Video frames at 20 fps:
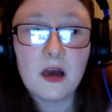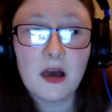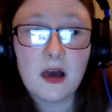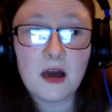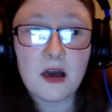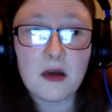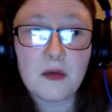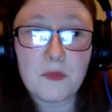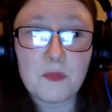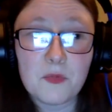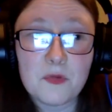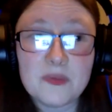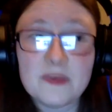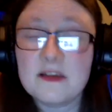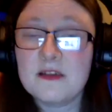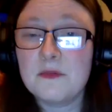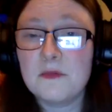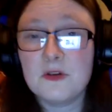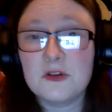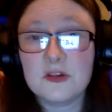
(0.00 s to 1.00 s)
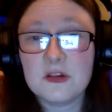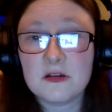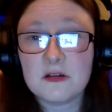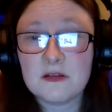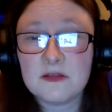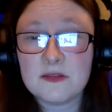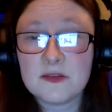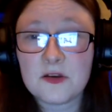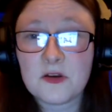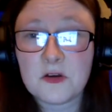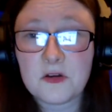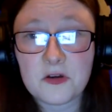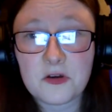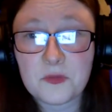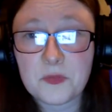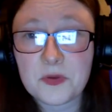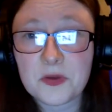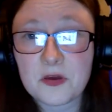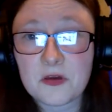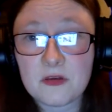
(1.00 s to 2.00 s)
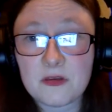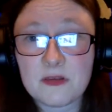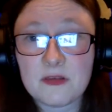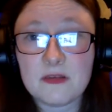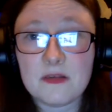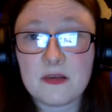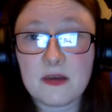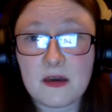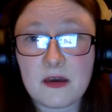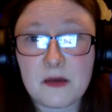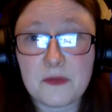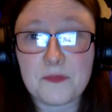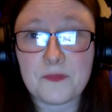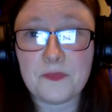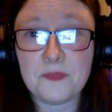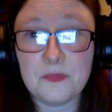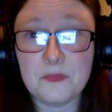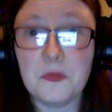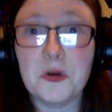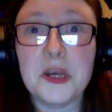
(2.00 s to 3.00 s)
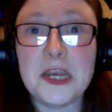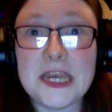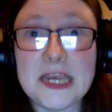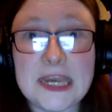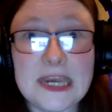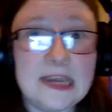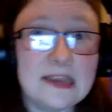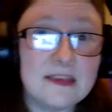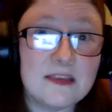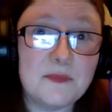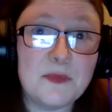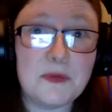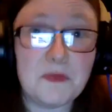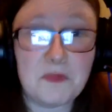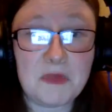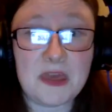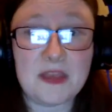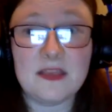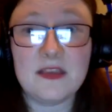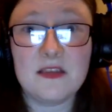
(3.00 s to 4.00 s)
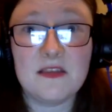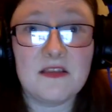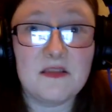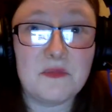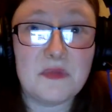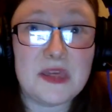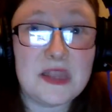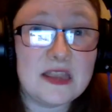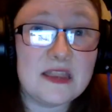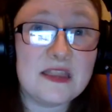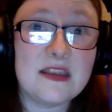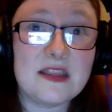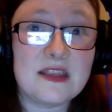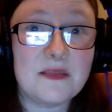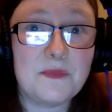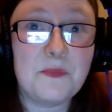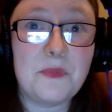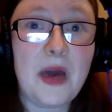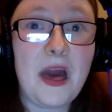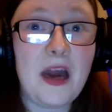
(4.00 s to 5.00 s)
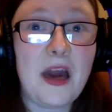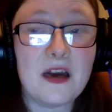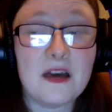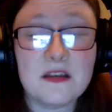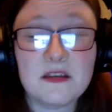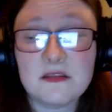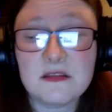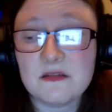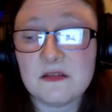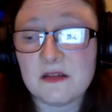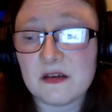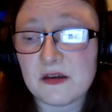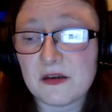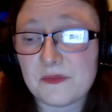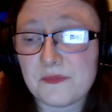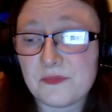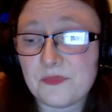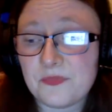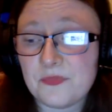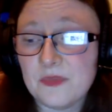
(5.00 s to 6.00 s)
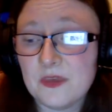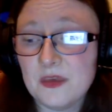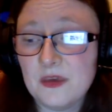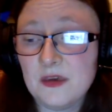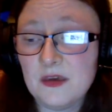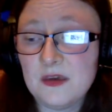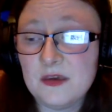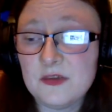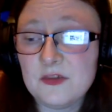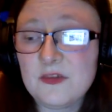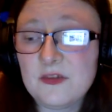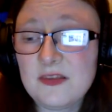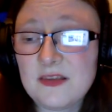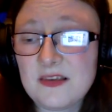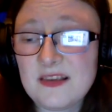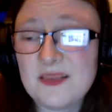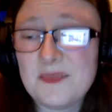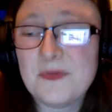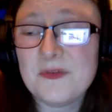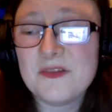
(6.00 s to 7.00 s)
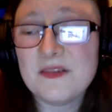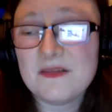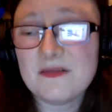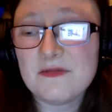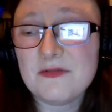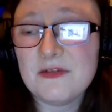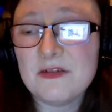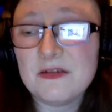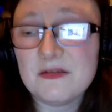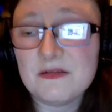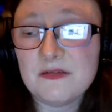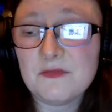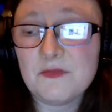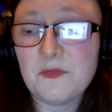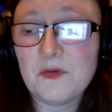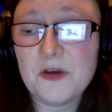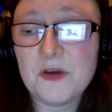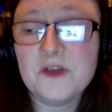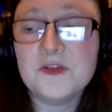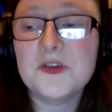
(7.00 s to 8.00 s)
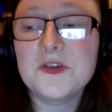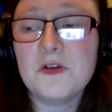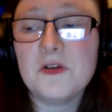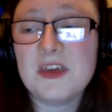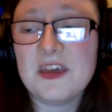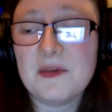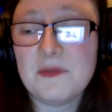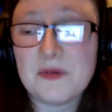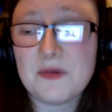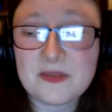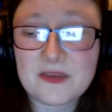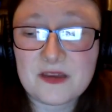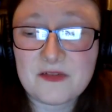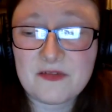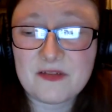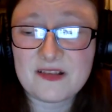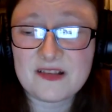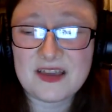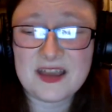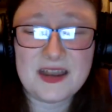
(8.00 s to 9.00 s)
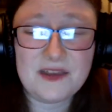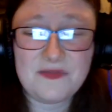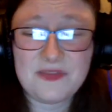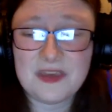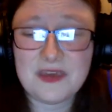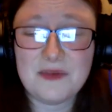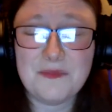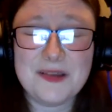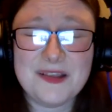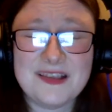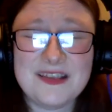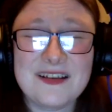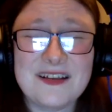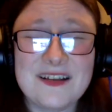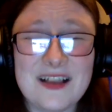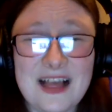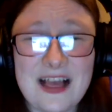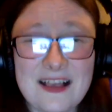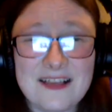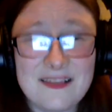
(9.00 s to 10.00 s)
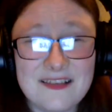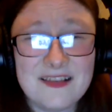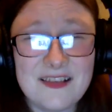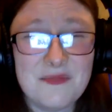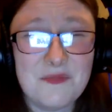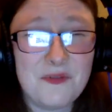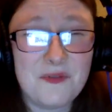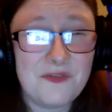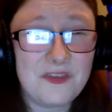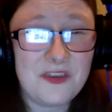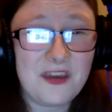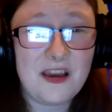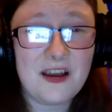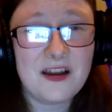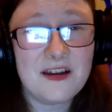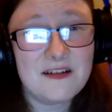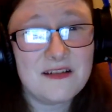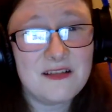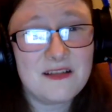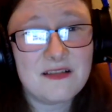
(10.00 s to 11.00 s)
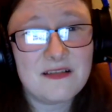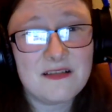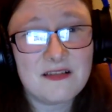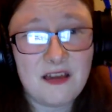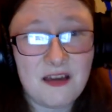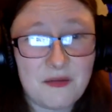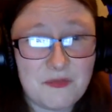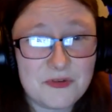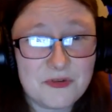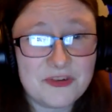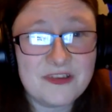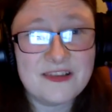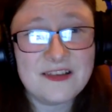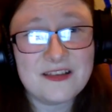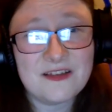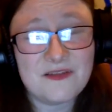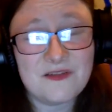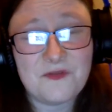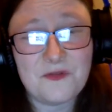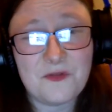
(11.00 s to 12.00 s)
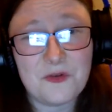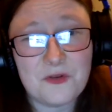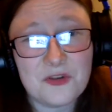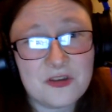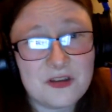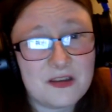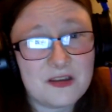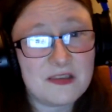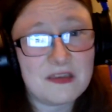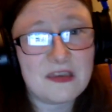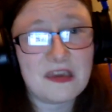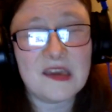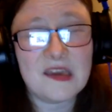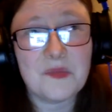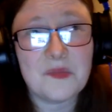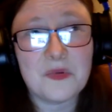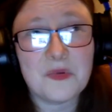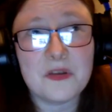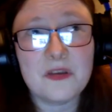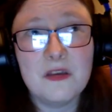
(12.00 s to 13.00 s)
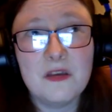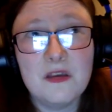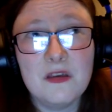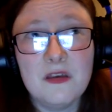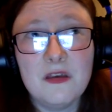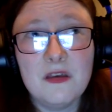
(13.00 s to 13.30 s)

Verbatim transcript: um, with a commercial concern or because um, money needed to be made that doesn't mean that it's bad um, just i suppose what you're talking about there is kind of the implicit classism of the arts, um, which is an unfortunate thing. But